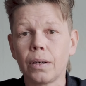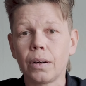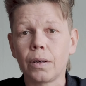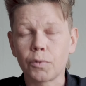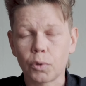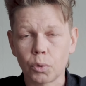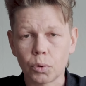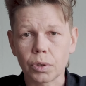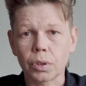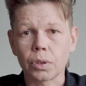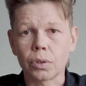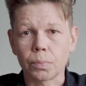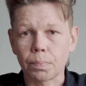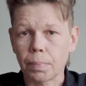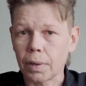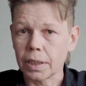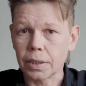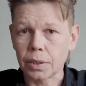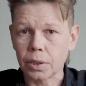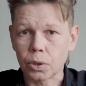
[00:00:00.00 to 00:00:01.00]
Of course, there are
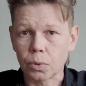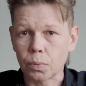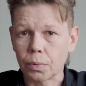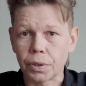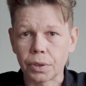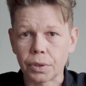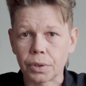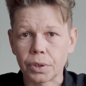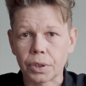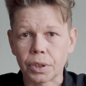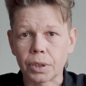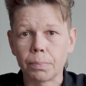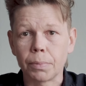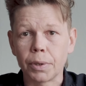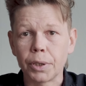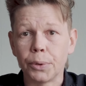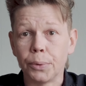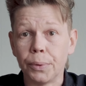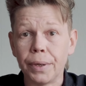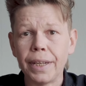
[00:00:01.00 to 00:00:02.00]
places where you just
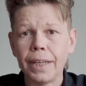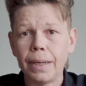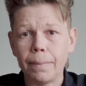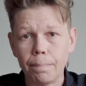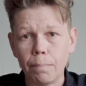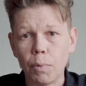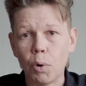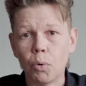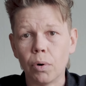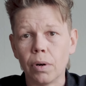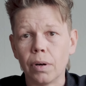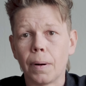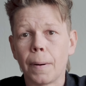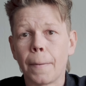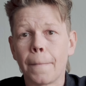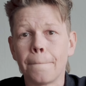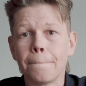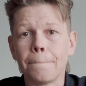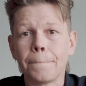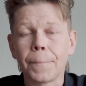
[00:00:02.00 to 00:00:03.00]
simply, you need more,
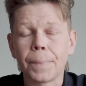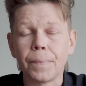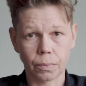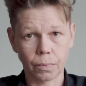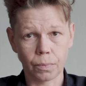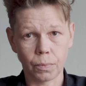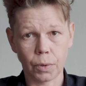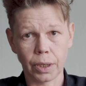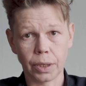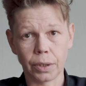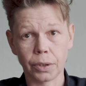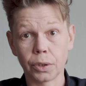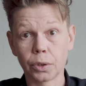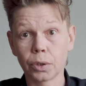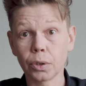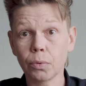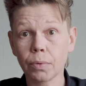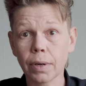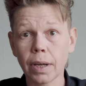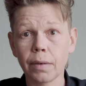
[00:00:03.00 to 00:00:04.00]
where you
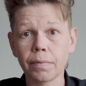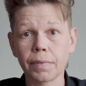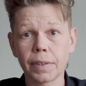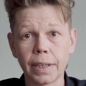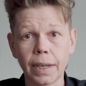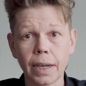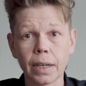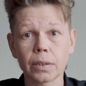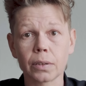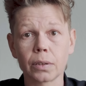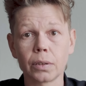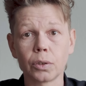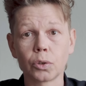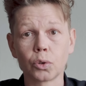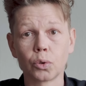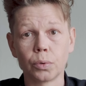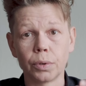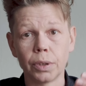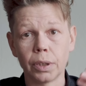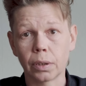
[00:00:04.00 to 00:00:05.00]
don't have the access
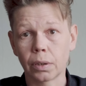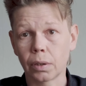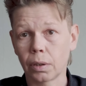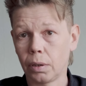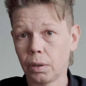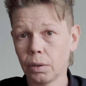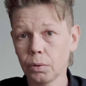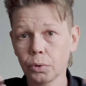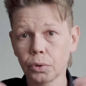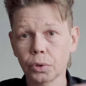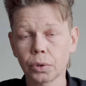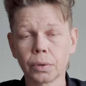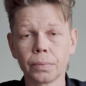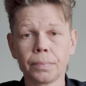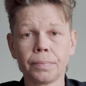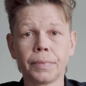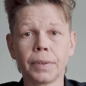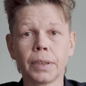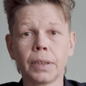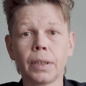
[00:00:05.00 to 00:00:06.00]
to get close.
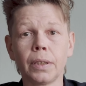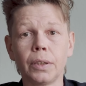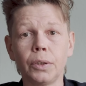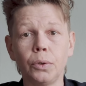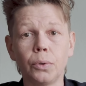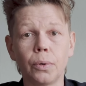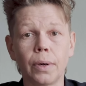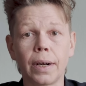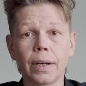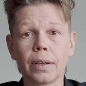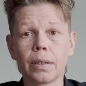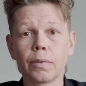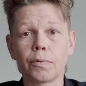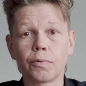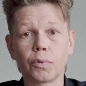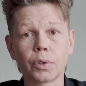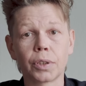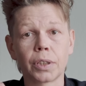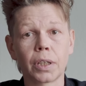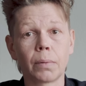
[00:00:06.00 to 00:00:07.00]
You're either,
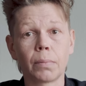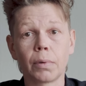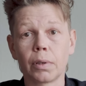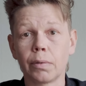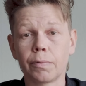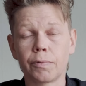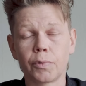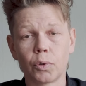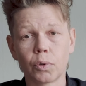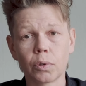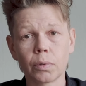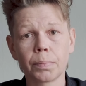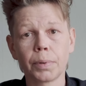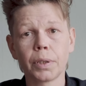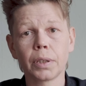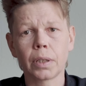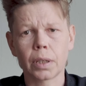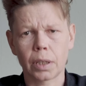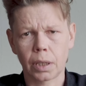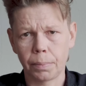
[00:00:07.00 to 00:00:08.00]
for example, in a photo
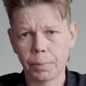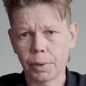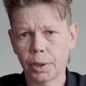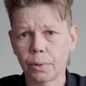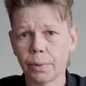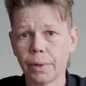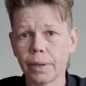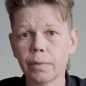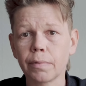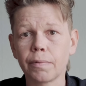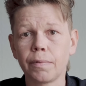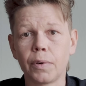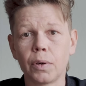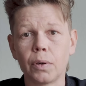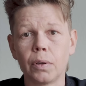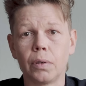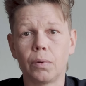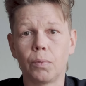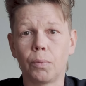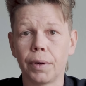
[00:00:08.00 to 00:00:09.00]
pit that can be quite
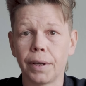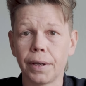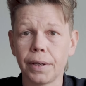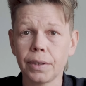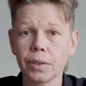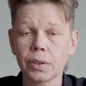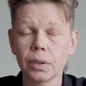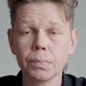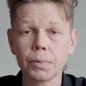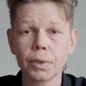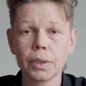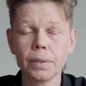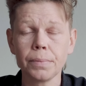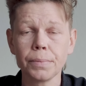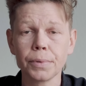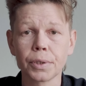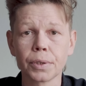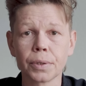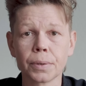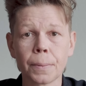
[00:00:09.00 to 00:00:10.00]
far away
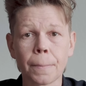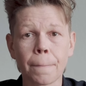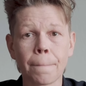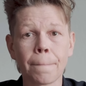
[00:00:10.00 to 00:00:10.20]
sometimes,